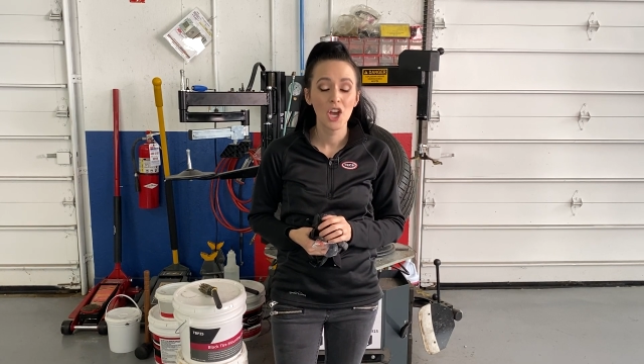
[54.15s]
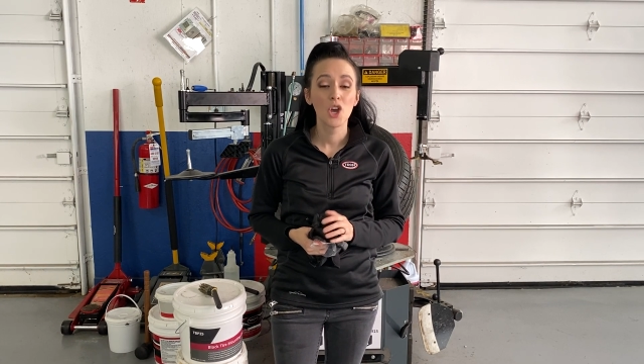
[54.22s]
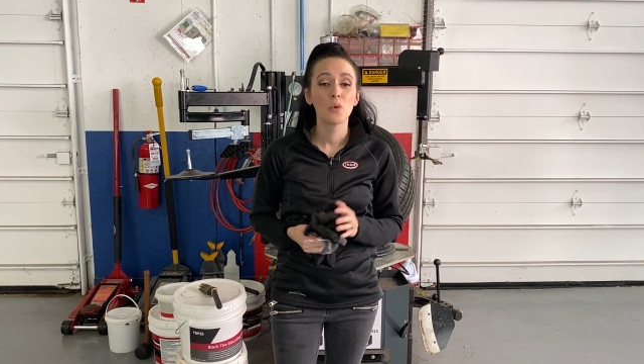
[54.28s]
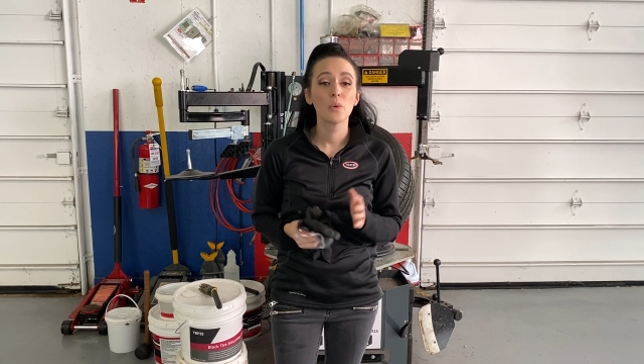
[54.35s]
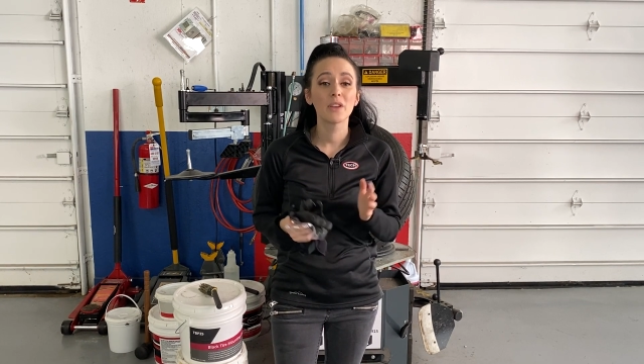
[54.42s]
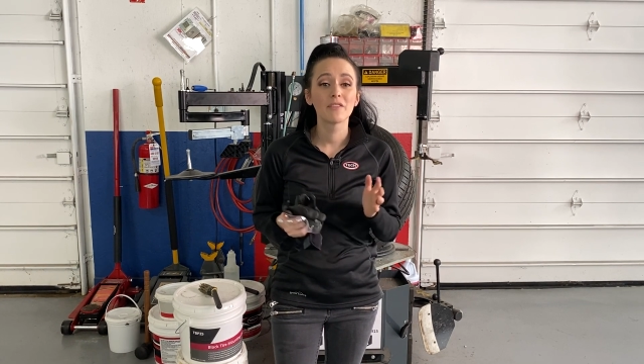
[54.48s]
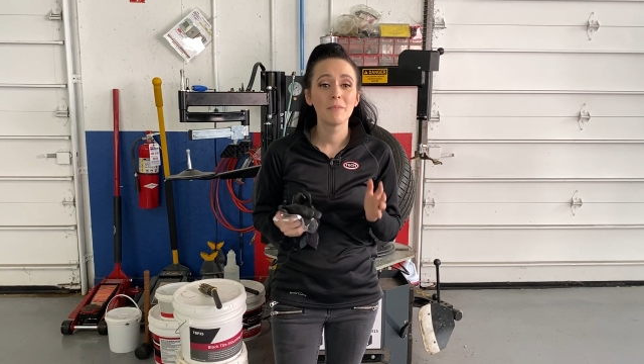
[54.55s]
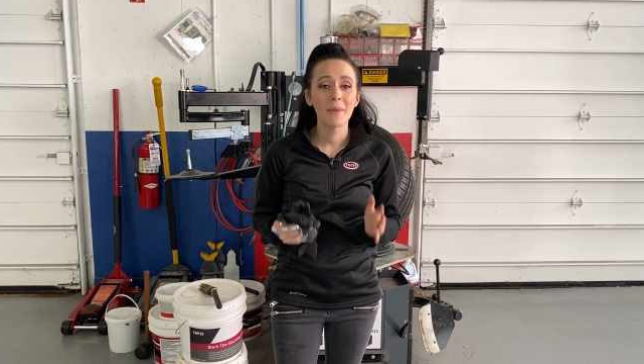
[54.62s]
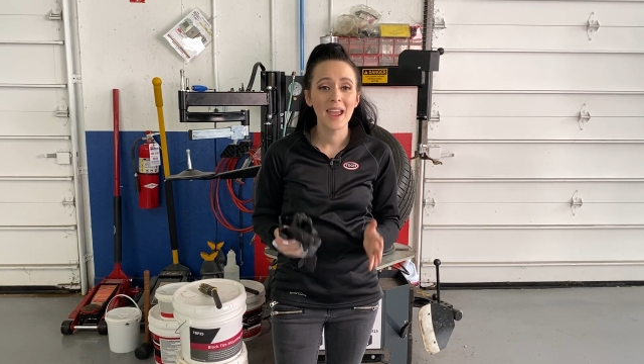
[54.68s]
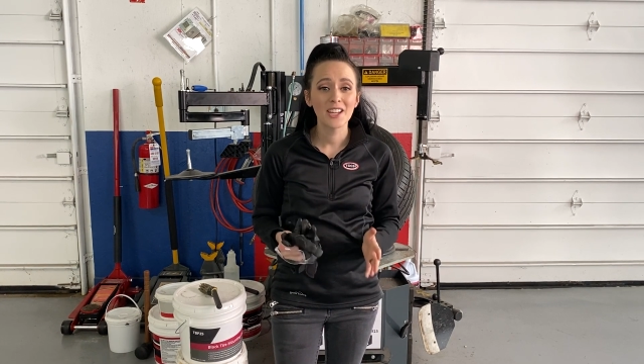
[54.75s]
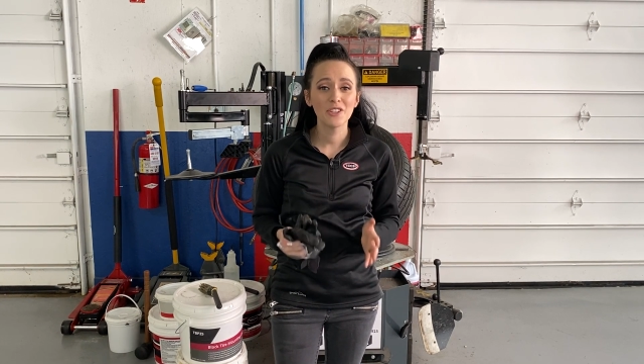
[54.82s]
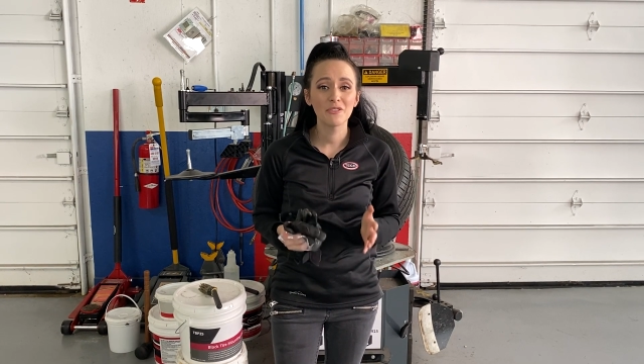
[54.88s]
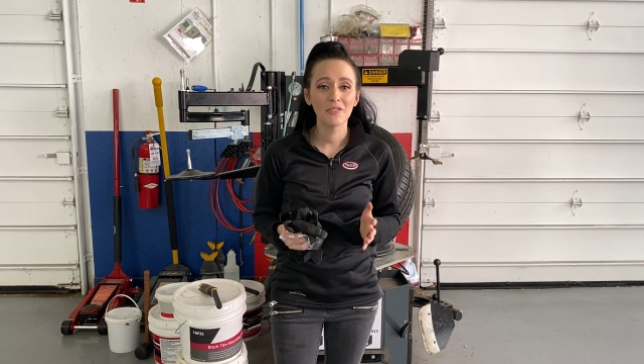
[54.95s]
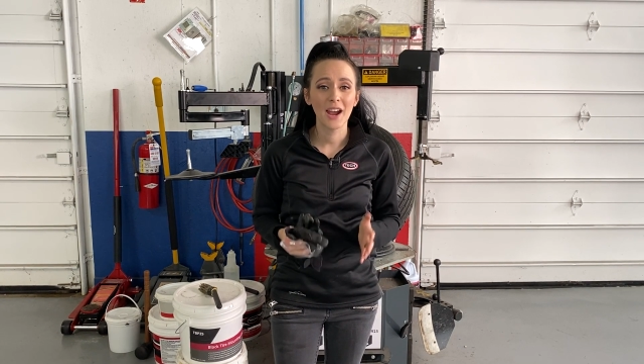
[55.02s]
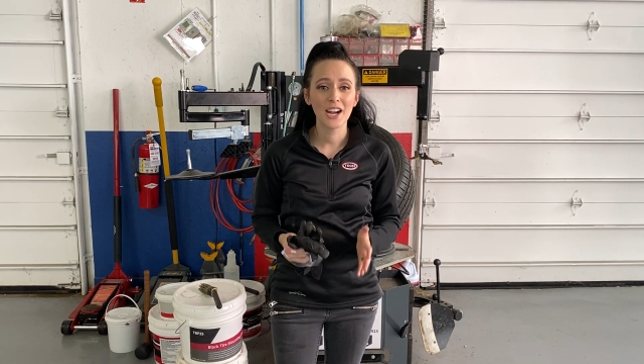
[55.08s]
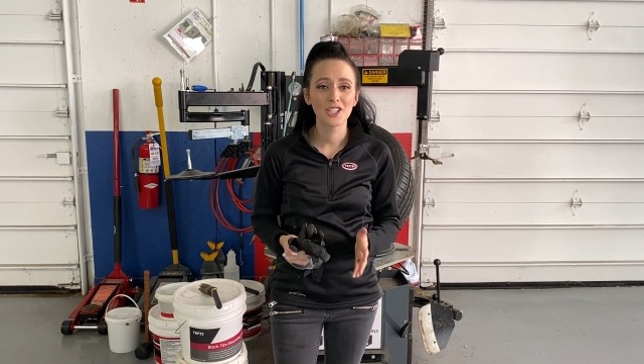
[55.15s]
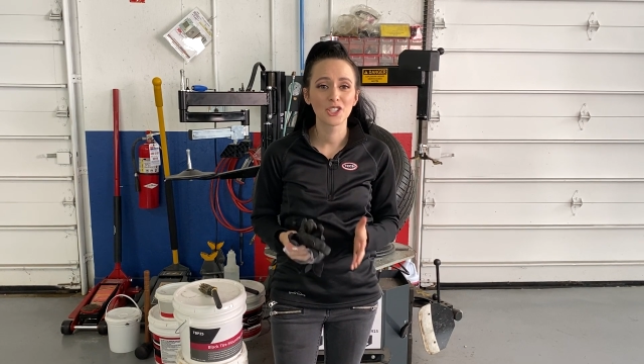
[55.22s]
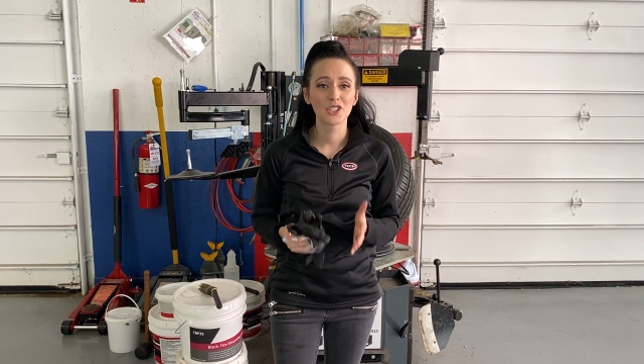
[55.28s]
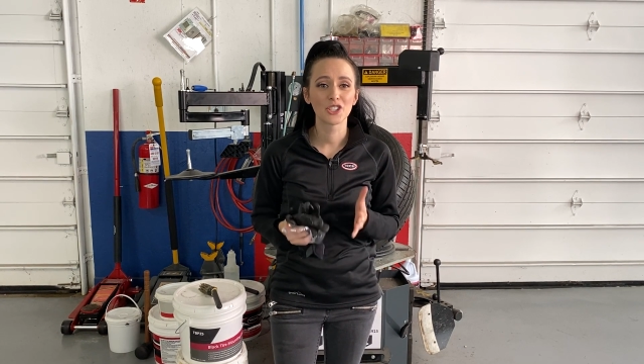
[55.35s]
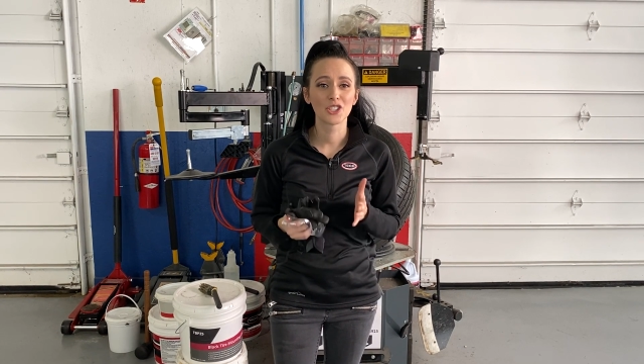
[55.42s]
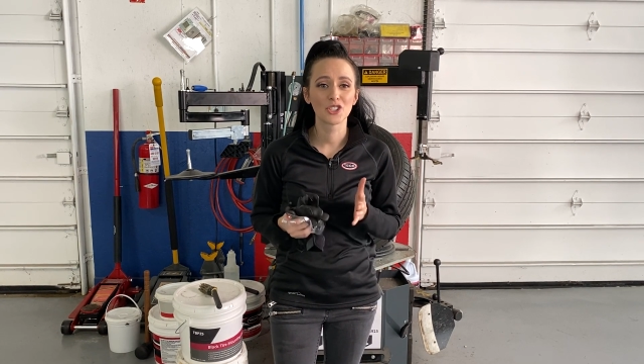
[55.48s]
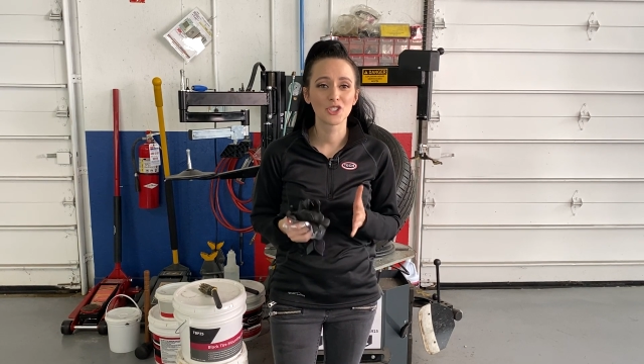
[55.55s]
We have
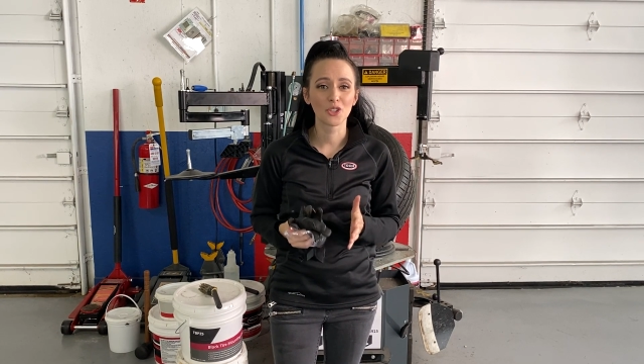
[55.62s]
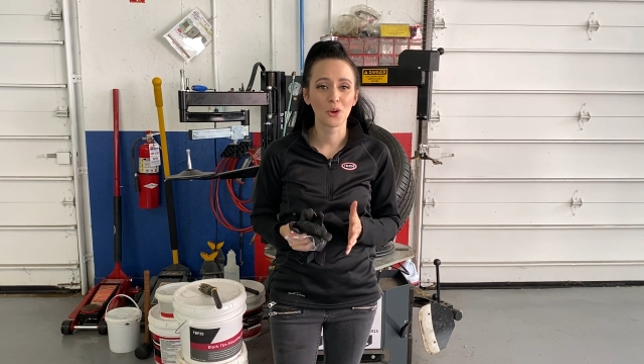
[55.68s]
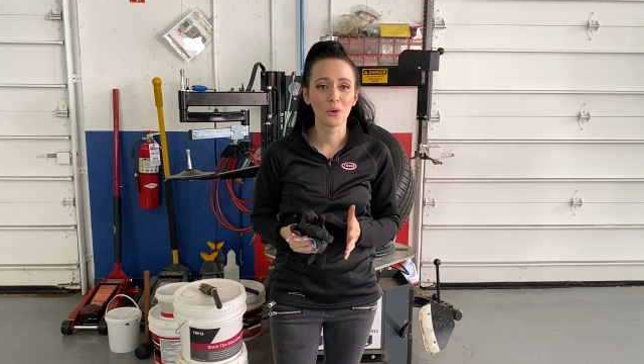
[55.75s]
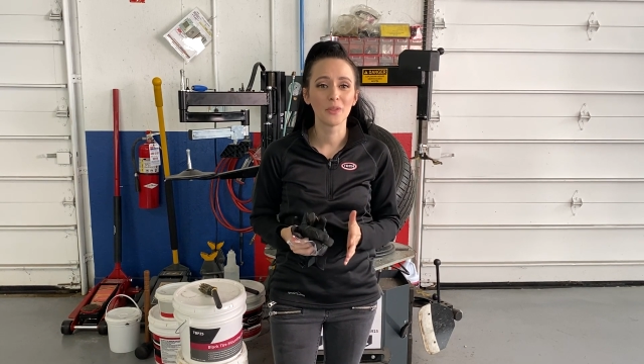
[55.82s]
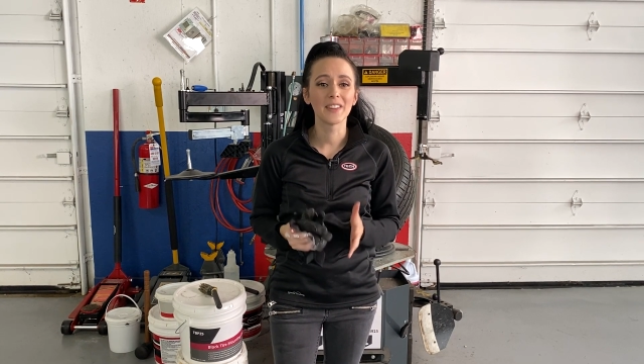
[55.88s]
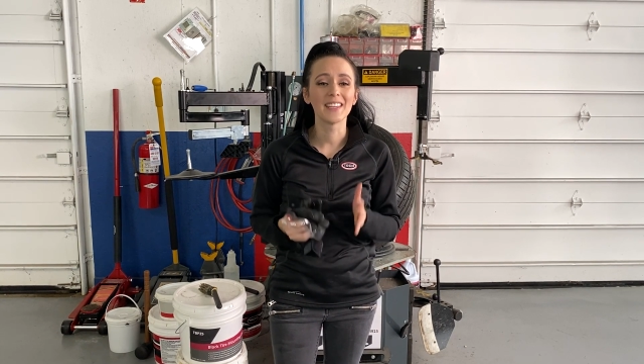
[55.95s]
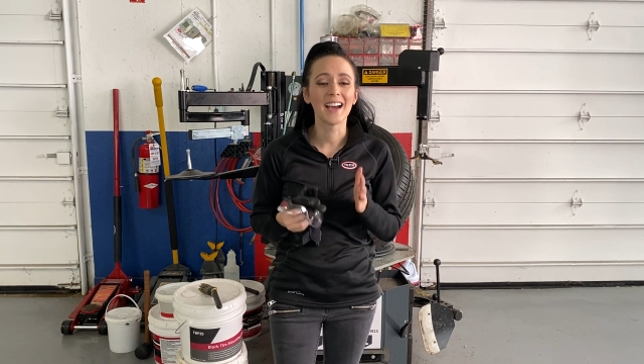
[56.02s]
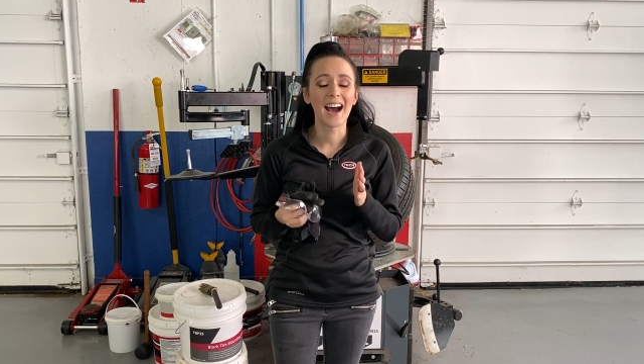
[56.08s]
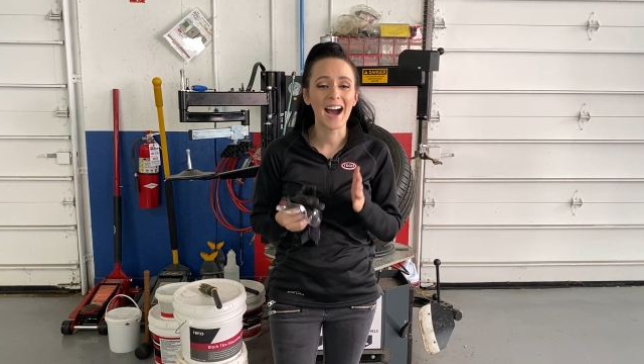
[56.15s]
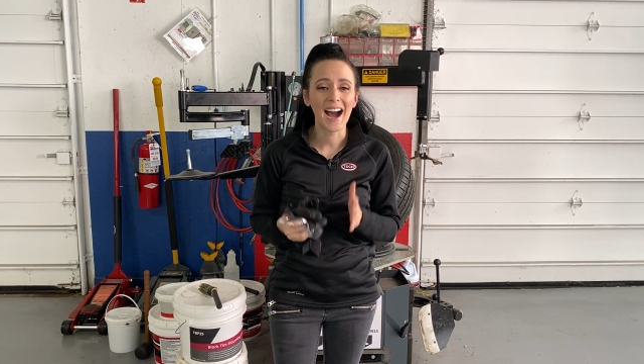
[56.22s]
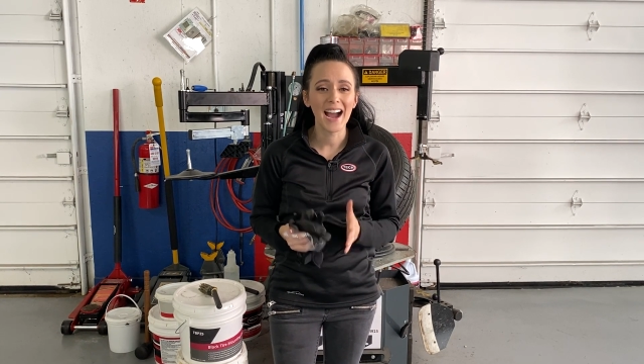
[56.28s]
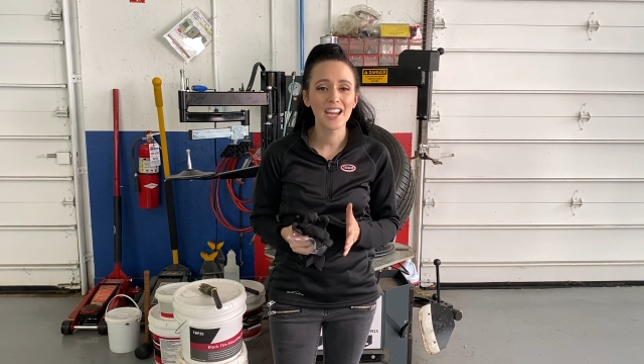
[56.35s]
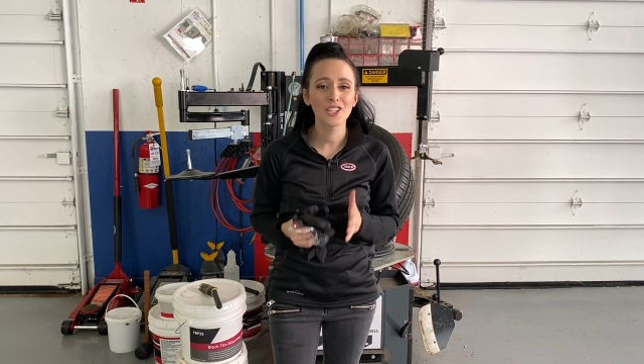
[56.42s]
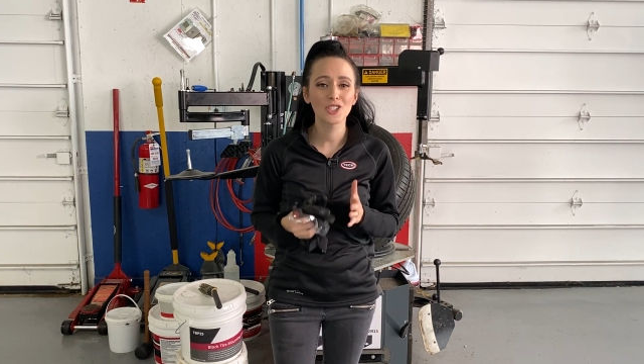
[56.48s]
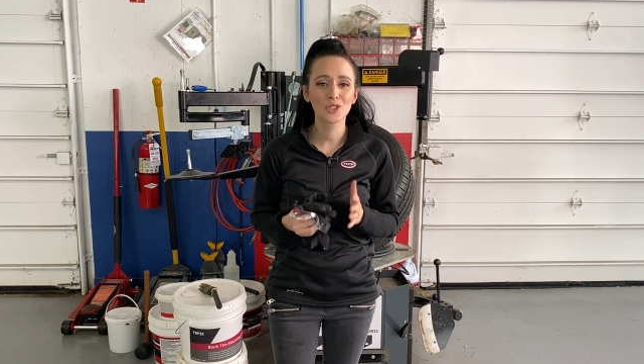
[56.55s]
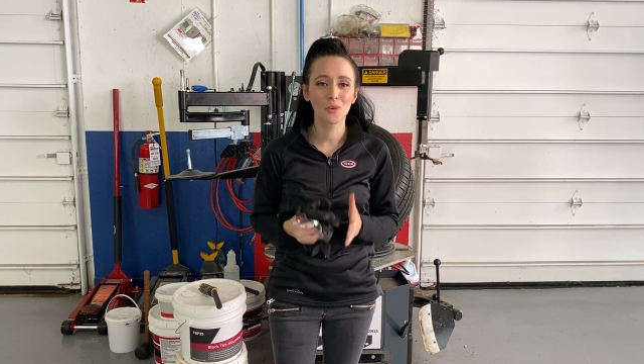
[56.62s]
manufactured and sold the highest